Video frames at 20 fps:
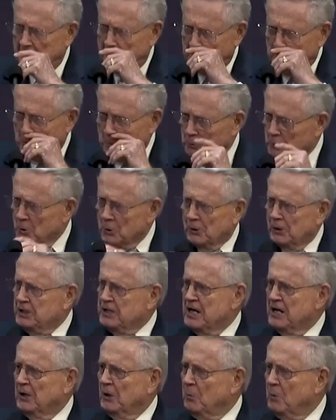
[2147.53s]
Don't go to
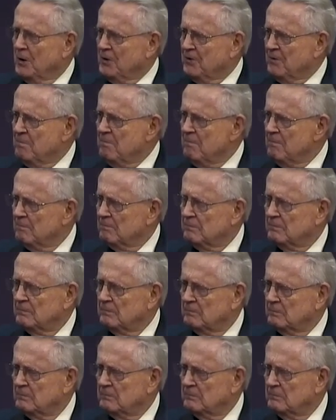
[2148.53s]
dinner with them.
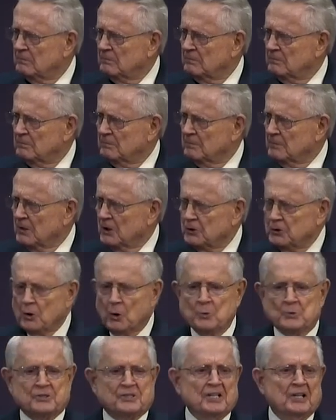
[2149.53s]

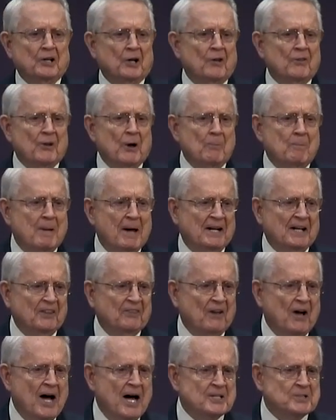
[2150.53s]
Don't sit on their bed at
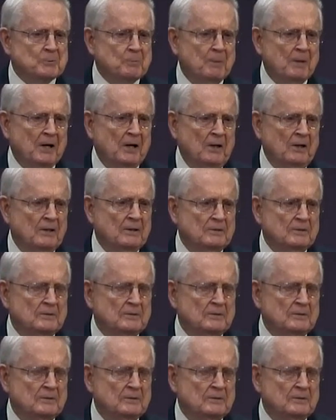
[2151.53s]
the hospital.